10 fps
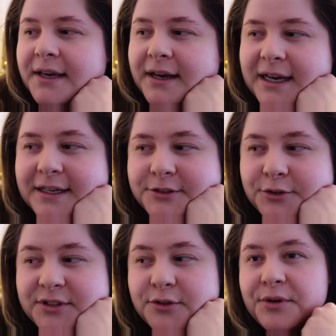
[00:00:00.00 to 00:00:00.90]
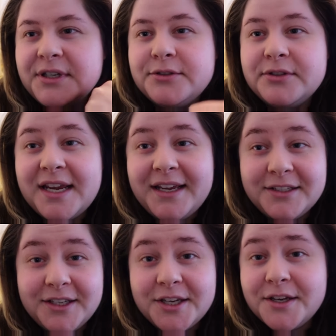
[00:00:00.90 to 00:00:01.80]
so it's going to
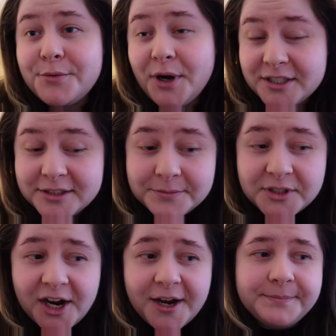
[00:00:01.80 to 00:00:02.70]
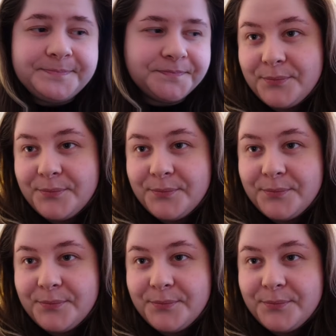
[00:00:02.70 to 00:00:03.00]
take quite some time.